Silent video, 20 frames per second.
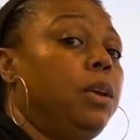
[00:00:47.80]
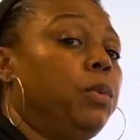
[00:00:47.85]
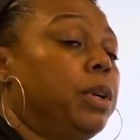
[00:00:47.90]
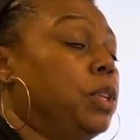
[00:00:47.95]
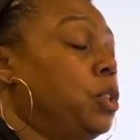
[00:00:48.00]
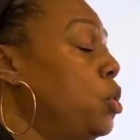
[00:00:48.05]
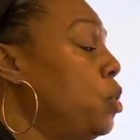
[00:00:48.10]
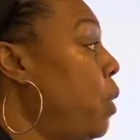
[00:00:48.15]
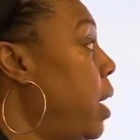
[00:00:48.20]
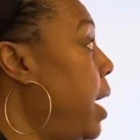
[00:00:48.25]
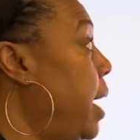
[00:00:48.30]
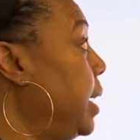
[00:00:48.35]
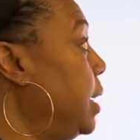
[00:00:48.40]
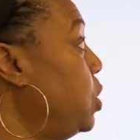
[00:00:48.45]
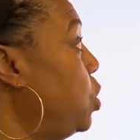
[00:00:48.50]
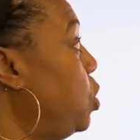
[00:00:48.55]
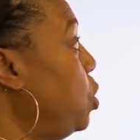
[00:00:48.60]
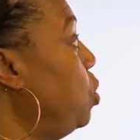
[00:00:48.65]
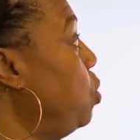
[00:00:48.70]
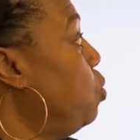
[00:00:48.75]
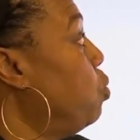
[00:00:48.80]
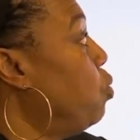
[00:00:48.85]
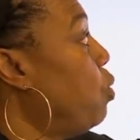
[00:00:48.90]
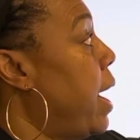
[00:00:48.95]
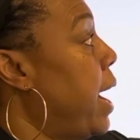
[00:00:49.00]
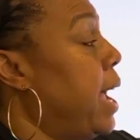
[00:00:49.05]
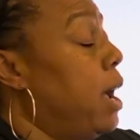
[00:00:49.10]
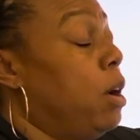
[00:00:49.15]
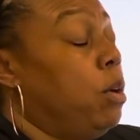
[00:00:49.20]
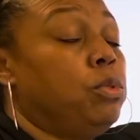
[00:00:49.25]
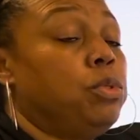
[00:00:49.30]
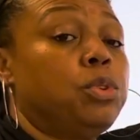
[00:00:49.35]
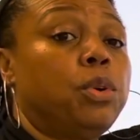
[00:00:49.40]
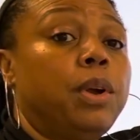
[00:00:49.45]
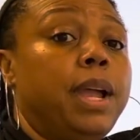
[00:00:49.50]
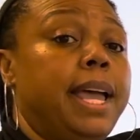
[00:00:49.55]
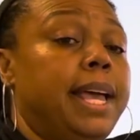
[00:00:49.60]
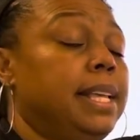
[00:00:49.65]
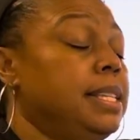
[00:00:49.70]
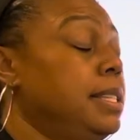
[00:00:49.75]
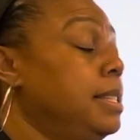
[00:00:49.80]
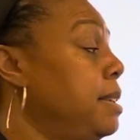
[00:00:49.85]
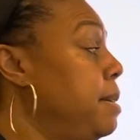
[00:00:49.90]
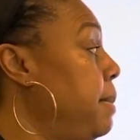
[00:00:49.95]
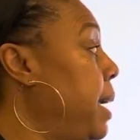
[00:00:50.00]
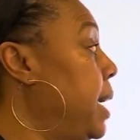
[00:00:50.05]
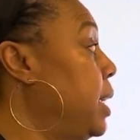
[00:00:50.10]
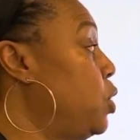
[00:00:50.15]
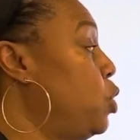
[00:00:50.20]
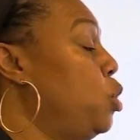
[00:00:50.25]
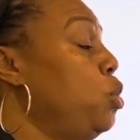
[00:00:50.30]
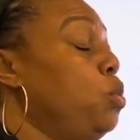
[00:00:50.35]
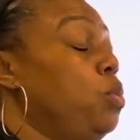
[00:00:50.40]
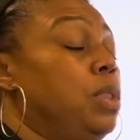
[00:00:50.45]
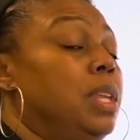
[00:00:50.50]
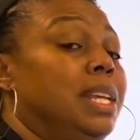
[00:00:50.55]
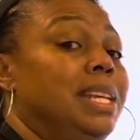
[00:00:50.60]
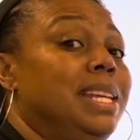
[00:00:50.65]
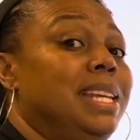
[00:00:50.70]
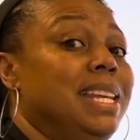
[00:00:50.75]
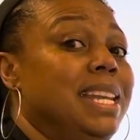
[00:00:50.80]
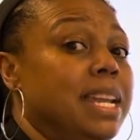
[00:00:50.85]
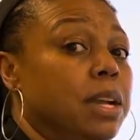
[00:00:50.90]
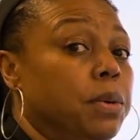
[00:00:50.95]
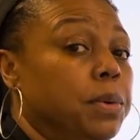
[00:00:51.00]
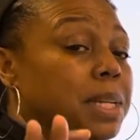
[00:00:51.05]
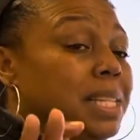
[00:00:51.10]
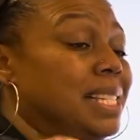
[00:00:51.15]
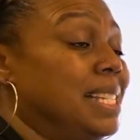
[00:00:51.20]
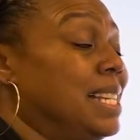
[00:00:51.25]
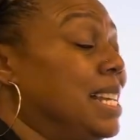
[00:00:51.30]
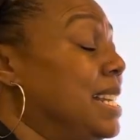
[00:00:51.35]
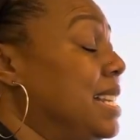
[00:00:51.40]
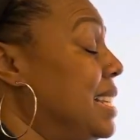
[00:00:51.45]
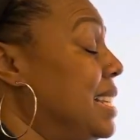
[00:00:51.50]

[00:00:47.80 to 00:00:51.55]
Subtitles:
we're trying to round or estimate to the nearest